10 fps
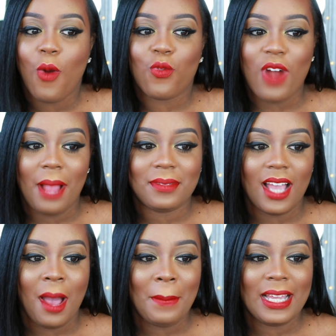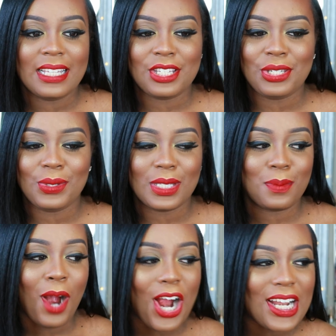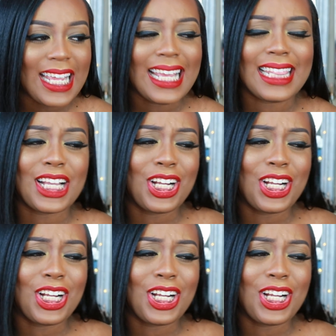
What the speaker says: wrapped up into this party and the